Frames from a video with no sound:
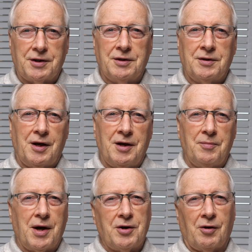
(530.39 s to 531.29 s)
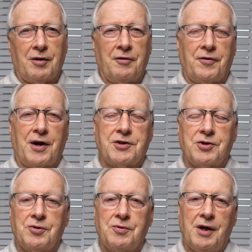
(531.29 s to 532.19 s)
It may not affect
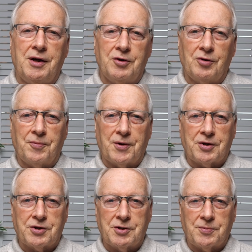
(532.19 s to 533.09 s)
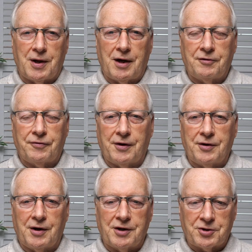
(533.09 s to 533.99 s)
you in your productions, but I
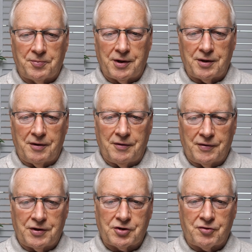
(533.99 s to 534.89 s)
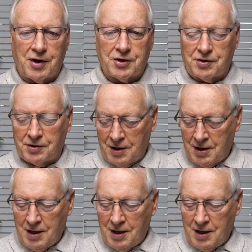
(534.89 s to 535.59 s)
find that that's a bit of a distraction.